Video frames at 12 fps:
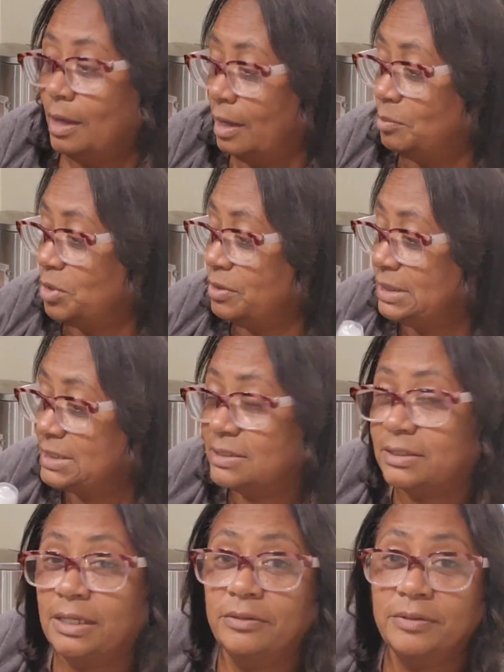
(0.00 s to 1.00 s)
I'm going to
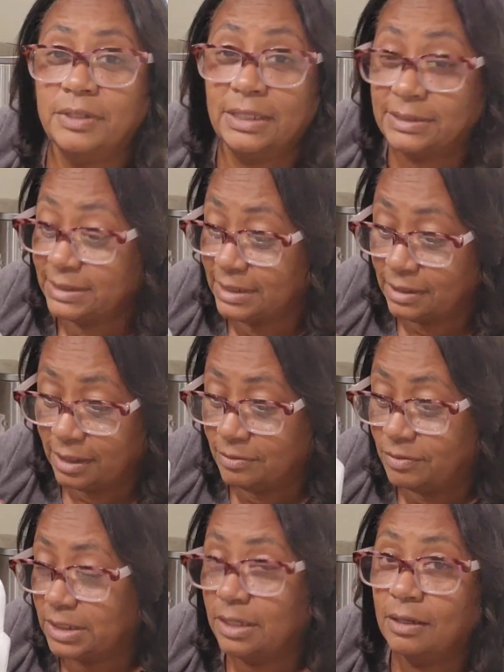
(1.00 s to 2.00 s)
set,
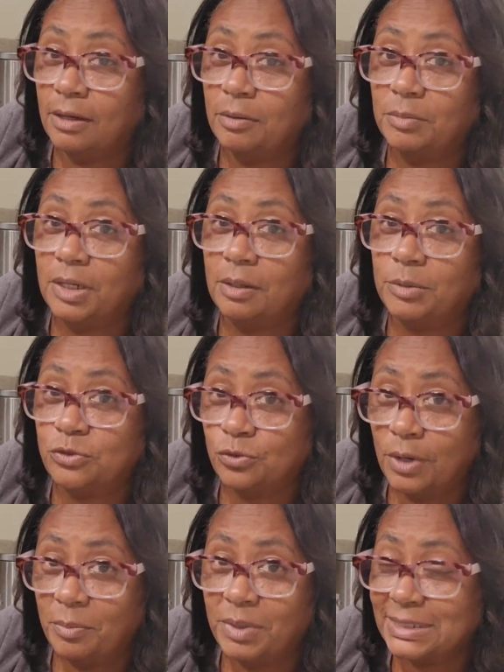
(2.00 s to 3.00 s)
everything up. I'm going to
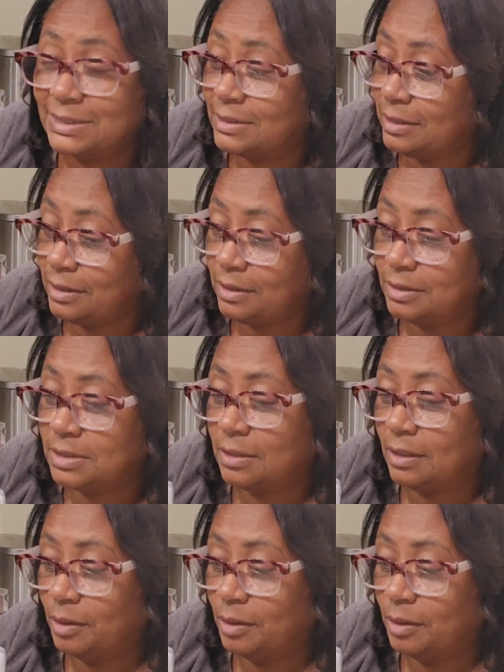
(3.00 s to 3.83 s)
drop my seeds.